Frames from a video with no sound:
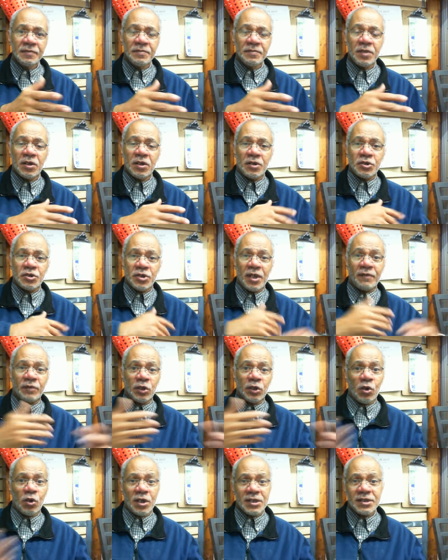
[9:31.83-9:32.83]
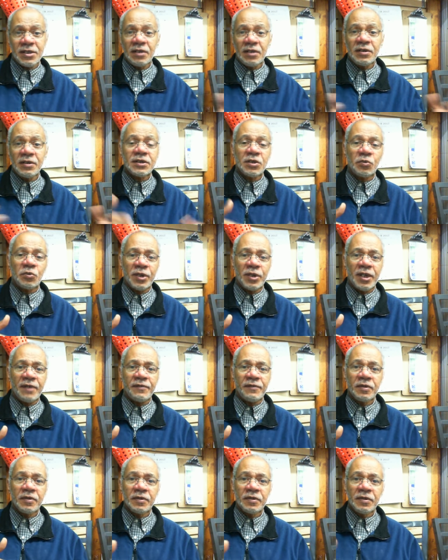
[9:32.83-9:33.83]
because you have large ceilings or
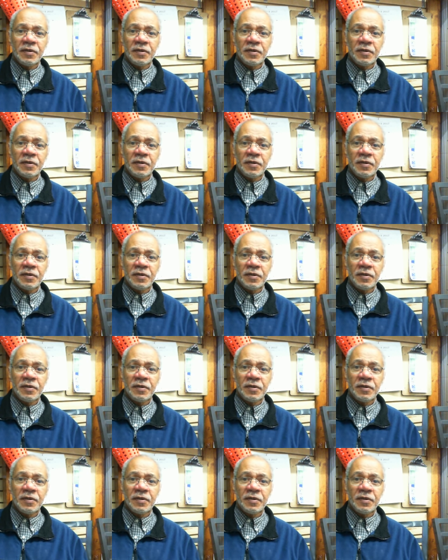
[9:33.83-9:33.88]
whatever,